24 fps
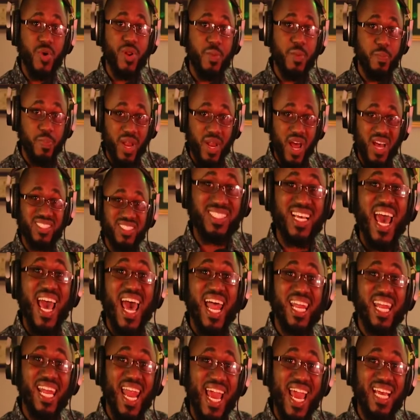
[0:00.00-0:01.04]
Plus
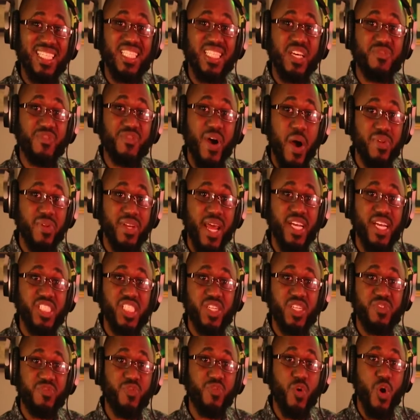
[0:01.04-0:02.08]
lays the foundation
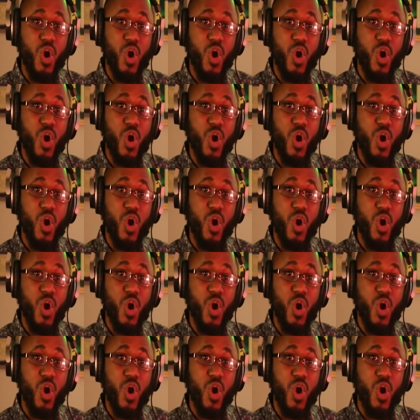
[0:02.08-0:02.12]
for